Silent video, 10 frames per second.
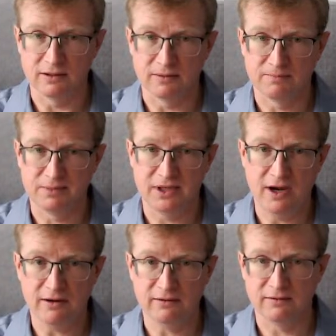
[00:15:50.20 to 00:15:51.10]

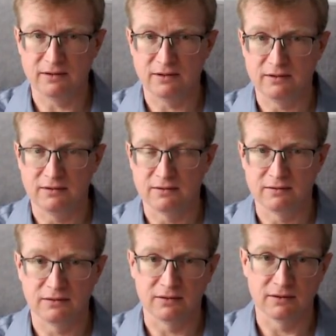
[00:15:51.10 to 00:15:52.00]
Pierre, the
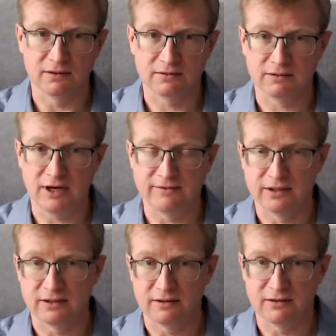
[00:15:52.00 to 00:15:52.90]

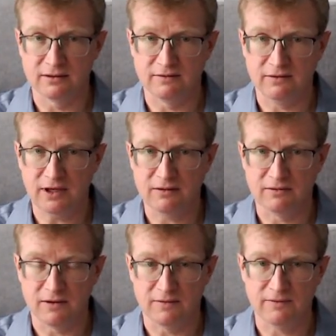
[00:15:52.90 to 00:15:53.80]
traveling
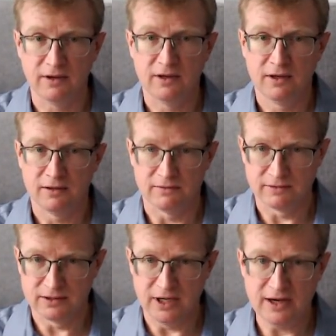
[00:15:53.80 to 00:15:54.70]
executive,
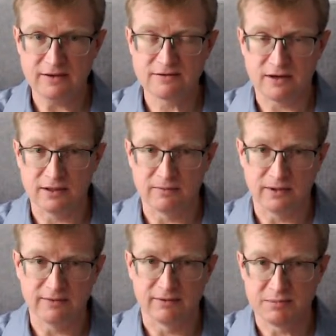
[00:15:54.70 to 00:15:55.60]
relies on
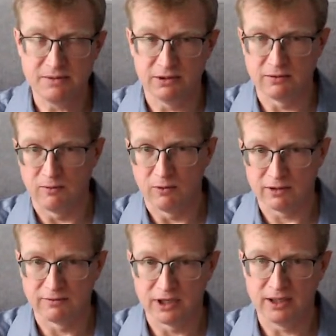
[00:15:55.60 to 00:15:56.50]
one of the people who work
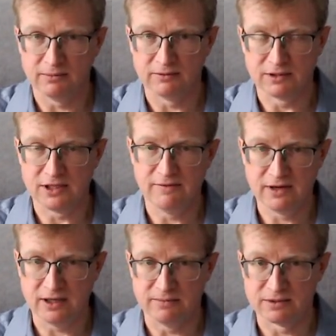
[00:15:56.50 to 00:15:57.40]
for him to give
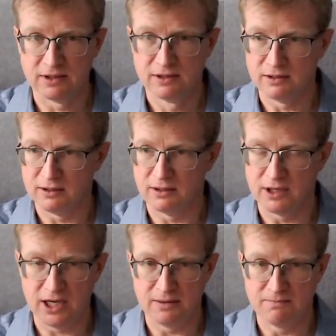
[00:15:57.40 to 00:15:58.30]
him
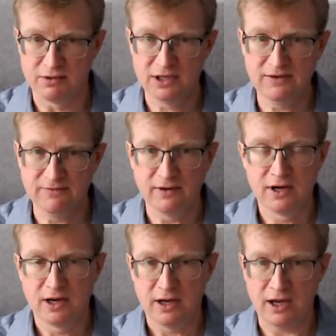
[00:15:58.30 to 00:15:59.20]
a brief,
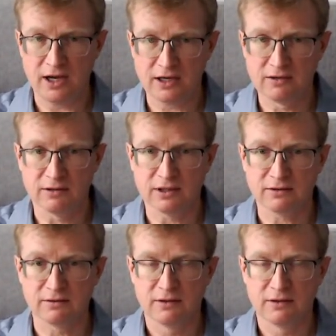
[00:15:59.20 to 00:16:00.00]
accurate,